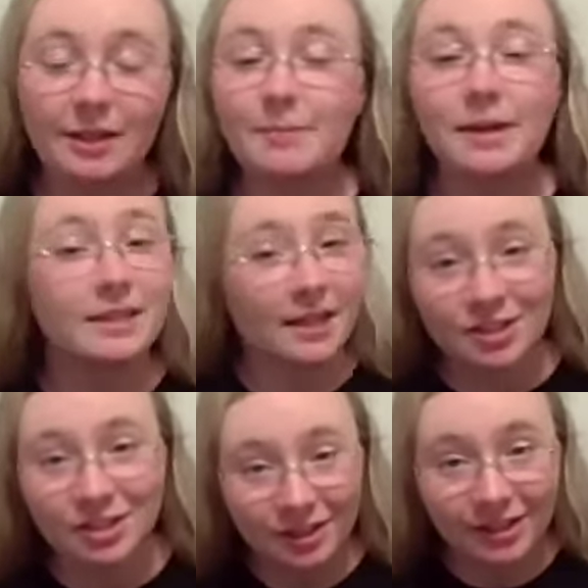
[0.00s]
They make
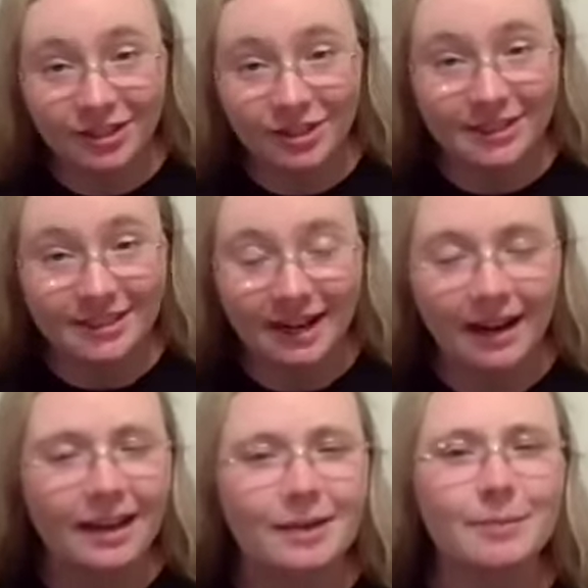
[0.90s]
such a delicious
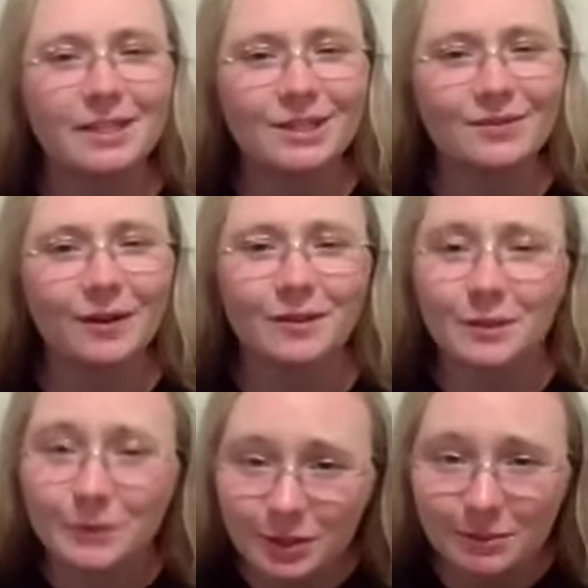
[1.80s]
snack. And best of all,
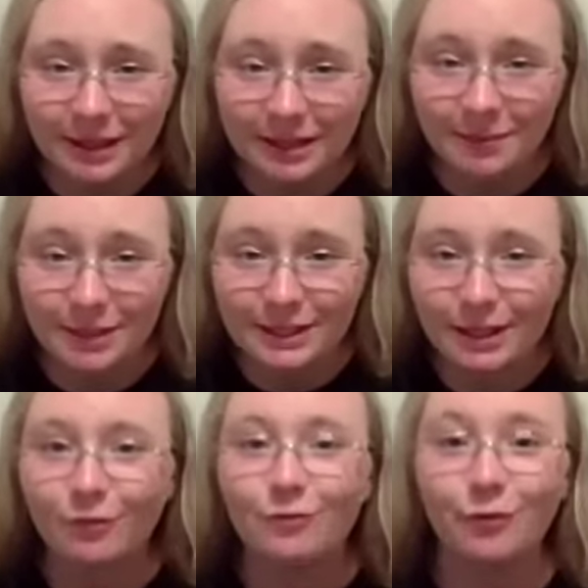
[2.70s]
you just made them
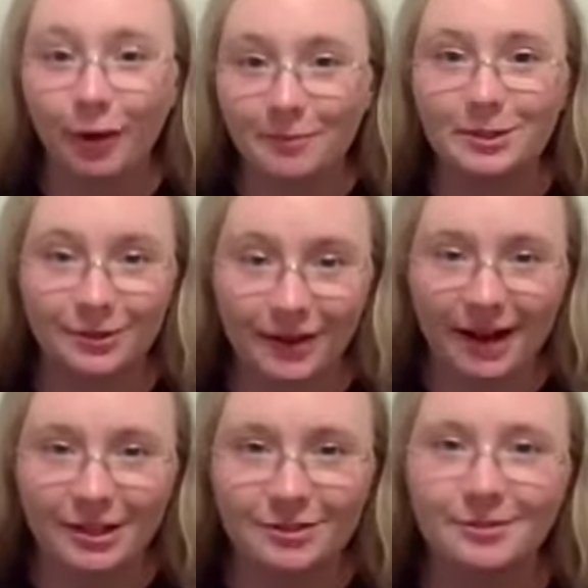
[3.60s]
yourself from
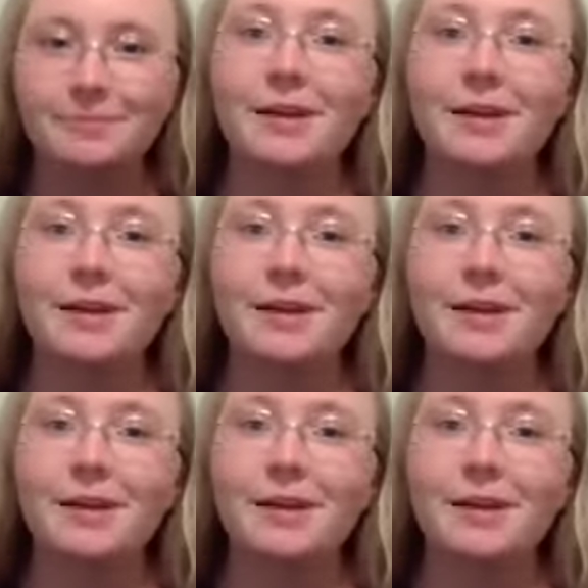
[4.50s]
scratch.